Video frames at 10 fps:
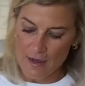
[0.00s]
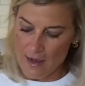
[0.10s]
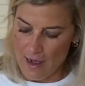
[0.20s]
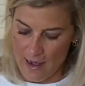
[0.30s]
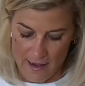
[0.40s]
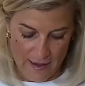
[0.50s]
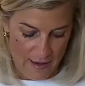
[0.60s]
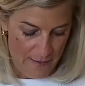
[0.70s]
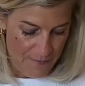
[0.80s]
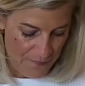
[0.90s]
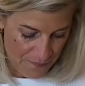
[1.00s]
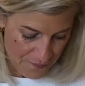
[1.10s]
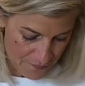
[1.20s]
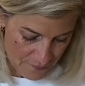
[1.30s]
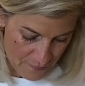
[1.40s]
I,
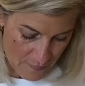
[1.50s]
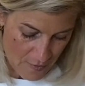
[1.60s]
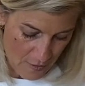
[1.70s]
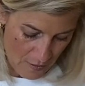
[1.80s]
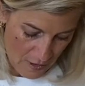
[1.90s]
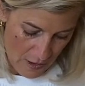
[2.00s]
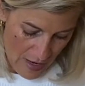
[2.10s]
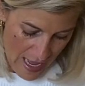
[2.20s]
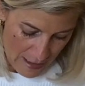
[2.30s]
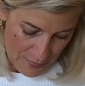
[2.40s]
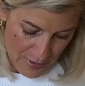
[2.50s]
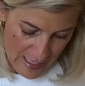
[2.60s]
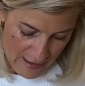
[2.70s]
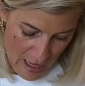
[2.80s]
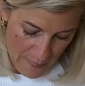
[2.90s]
had a
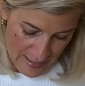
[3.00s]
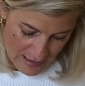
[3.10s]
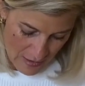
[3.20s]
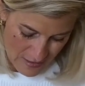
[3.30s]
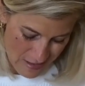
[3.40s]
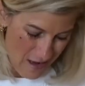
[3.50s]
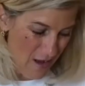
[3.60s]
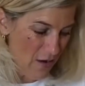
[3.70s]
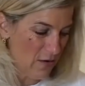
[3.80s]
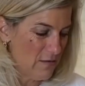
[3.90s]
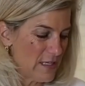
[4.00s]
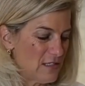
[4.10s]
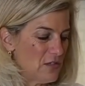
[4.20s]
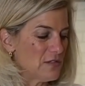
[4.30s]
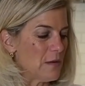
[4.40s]
plain hummus and I was like, oh, let's
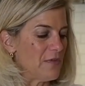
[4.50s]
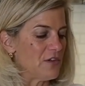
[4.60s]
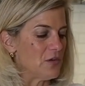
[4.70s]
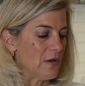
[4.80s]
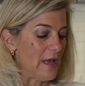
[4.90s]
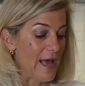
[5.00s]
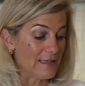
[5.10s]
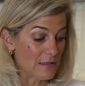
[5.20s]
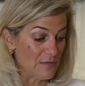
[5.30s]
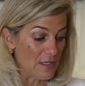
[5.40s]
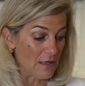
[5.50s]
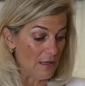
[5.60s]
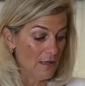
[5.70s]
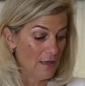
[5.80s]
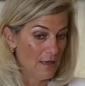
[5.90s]
do something to it. And I had some
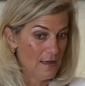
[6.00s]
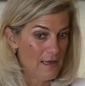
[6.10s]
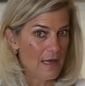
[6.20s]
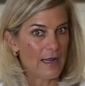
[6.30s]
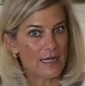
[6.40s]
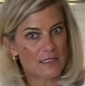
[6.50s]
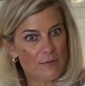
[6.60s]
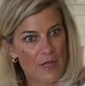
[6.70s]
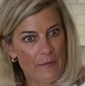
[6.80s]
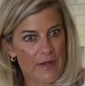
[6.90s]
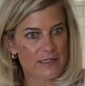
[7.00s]
dill and I had some lemon and